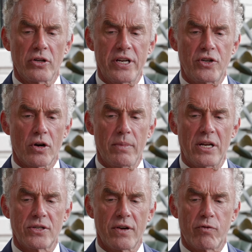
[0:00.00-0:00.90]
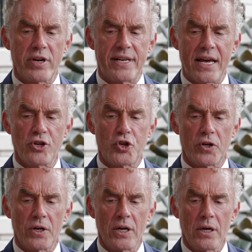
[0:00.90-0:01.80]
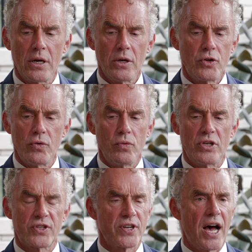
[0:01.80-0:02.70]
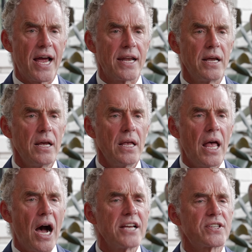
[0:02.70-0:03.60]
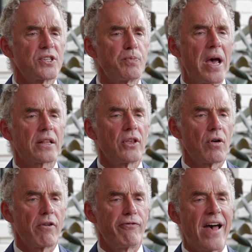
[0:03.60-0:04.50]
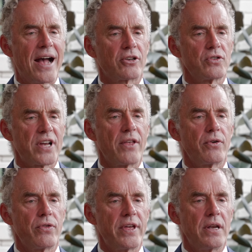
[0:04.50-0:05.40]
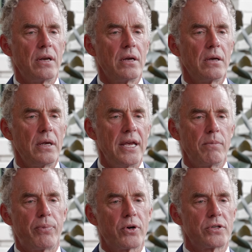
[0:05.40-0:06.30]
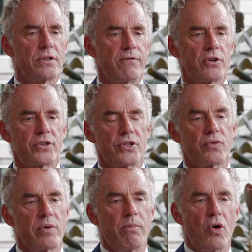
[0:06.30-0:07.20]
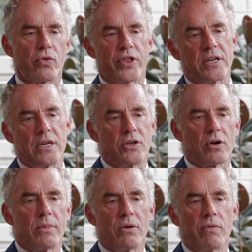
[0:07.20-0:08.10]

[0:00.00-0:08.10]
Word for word: determinants of retention to decide. I suspect there are factors other than in person versus remote that determine